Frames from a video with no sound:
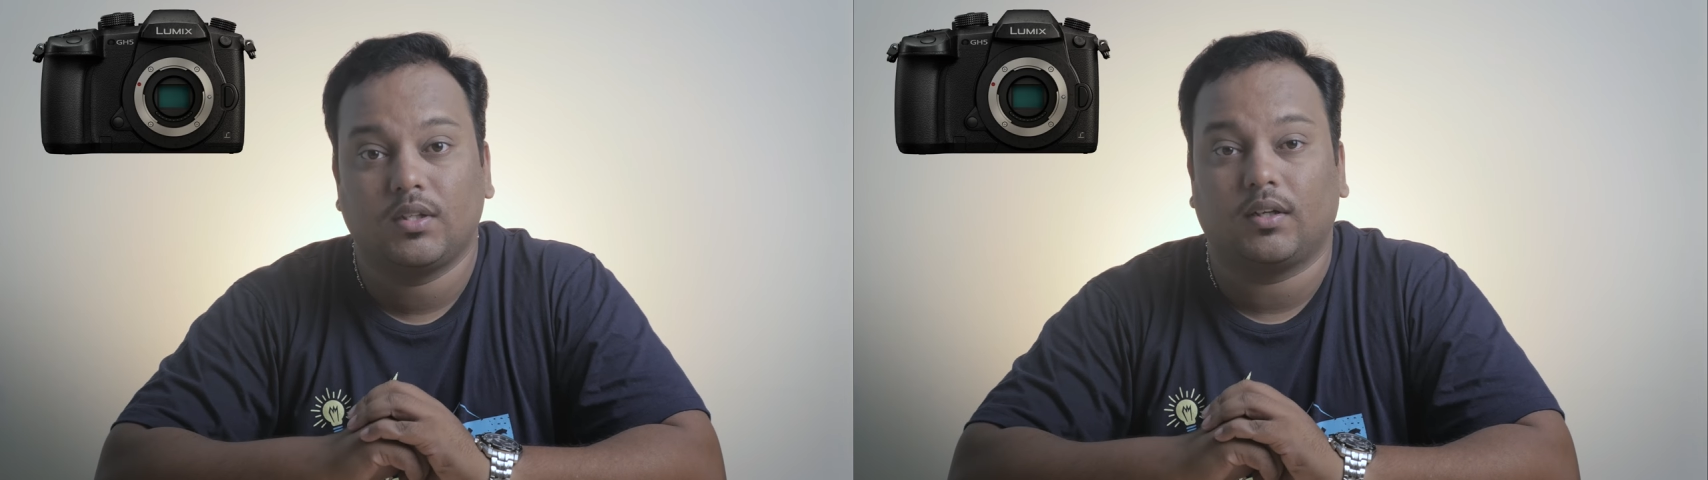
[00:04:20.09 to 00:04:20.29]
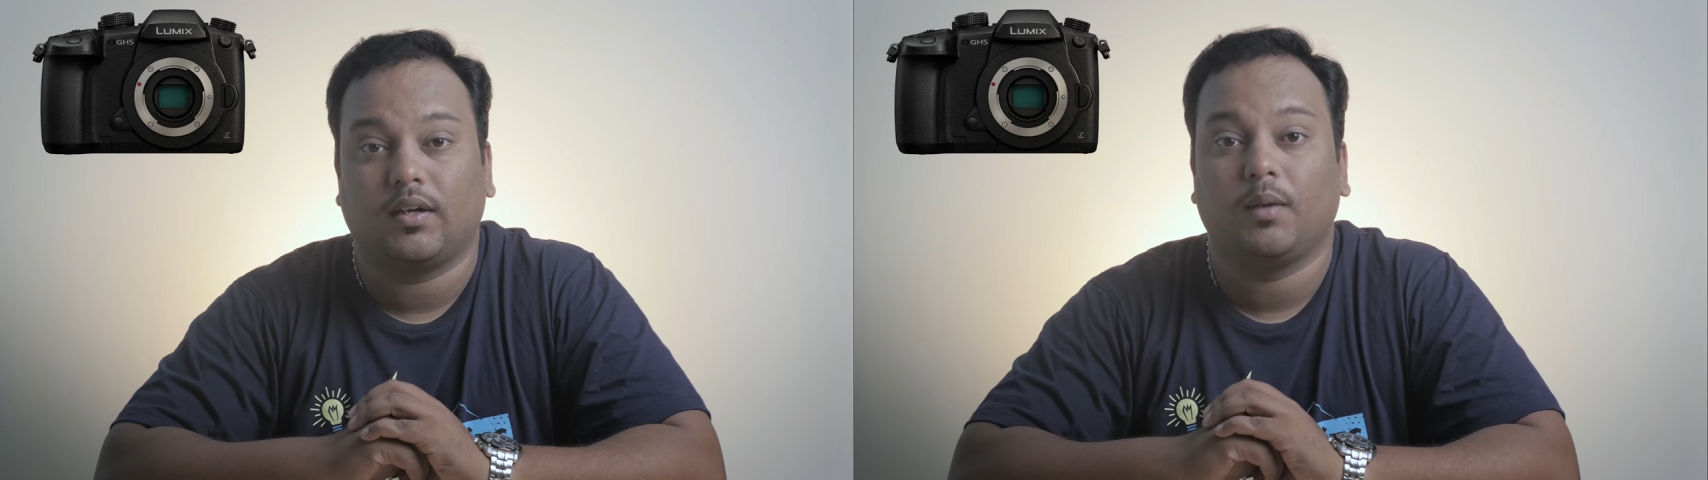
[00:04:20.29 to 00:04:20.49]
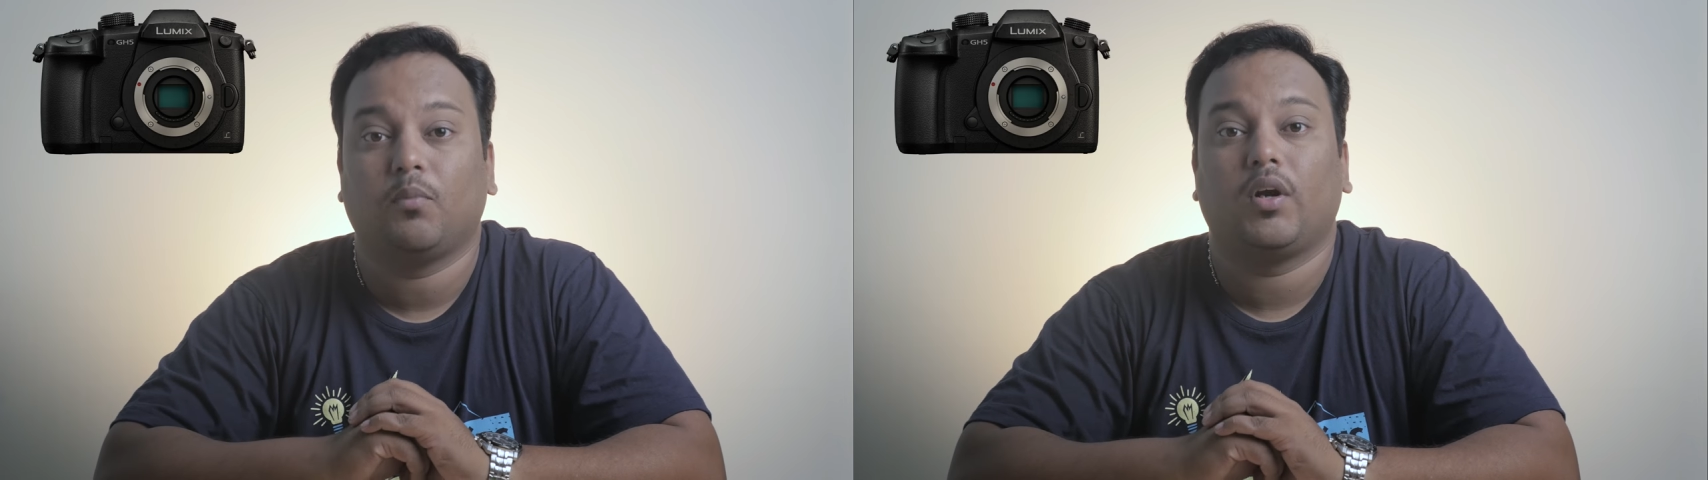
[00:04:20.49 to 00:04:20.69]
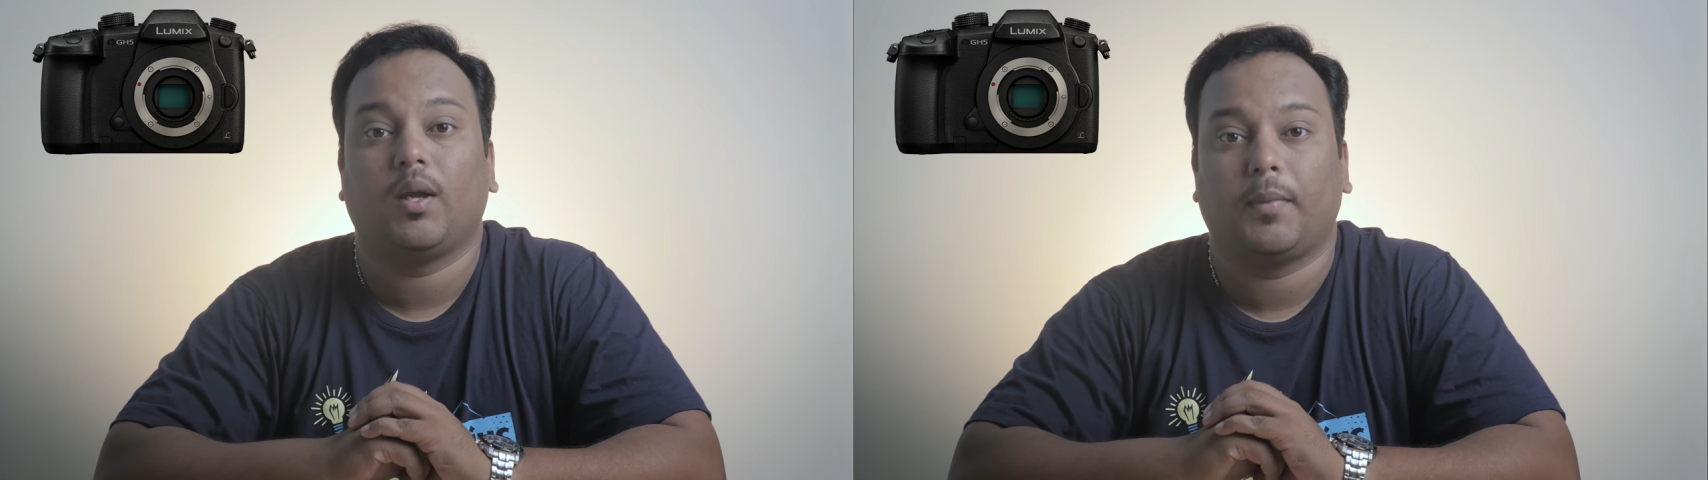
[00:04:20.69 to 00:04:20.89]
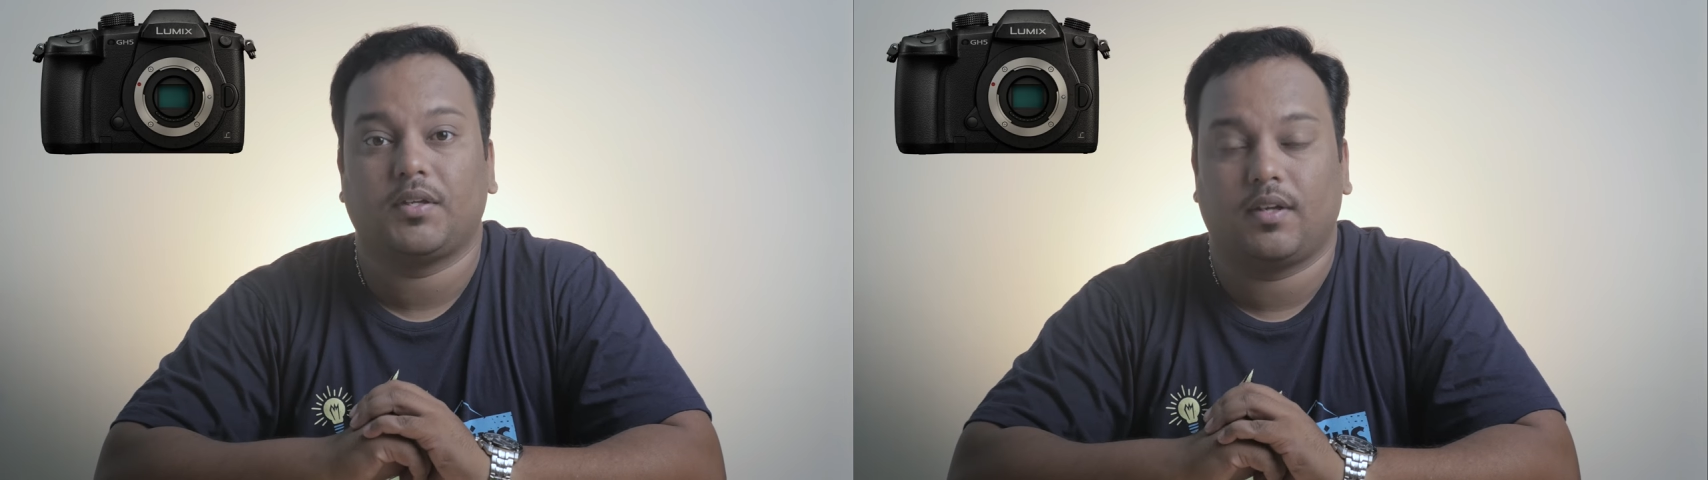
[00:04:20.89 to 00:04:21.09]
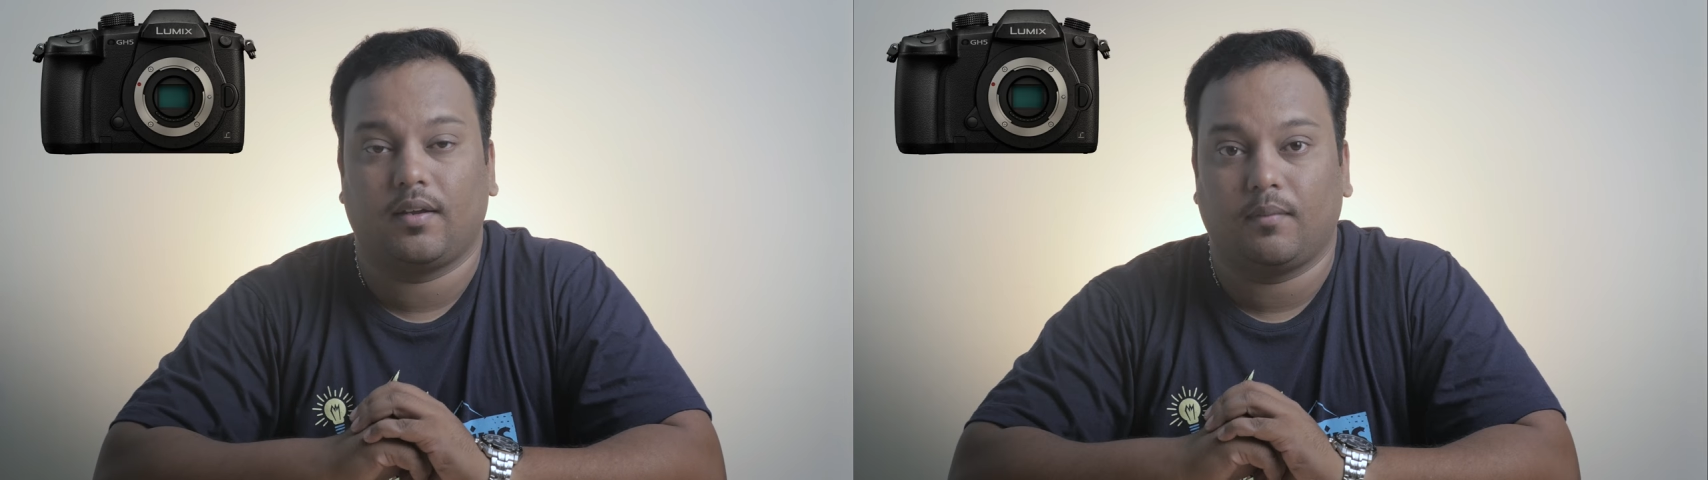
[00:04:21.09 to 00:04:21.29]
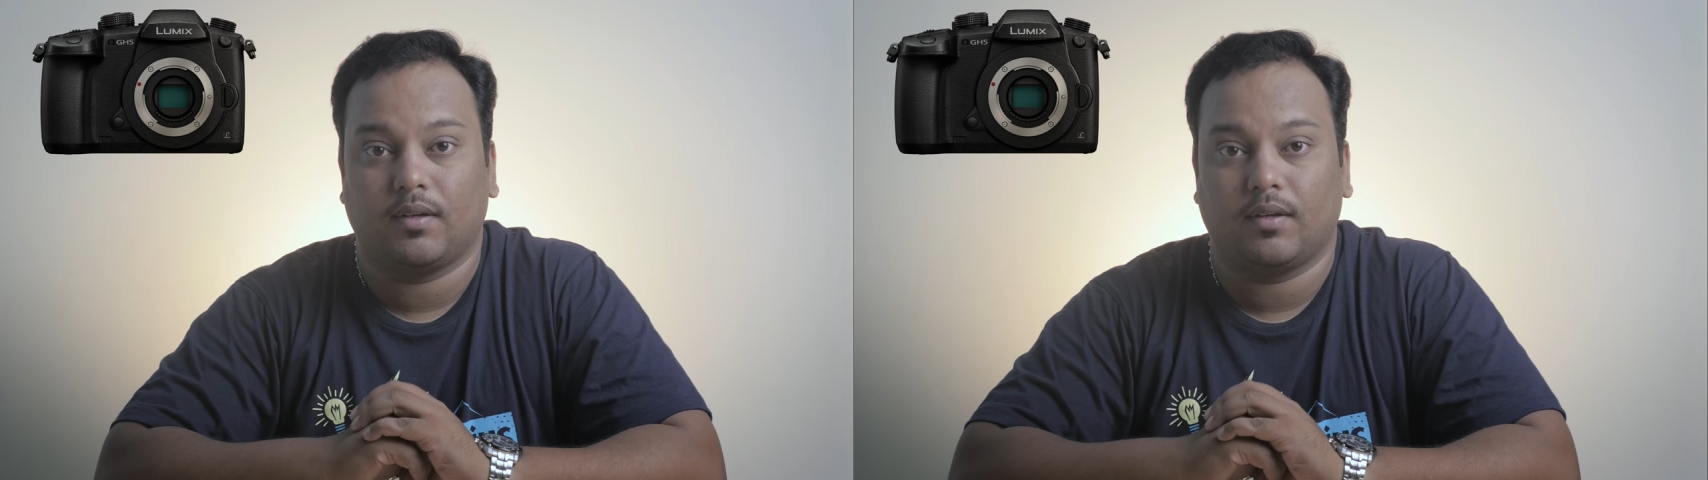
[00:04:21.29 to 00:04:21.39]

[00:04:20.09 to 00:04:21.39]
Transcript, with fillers: the in-body image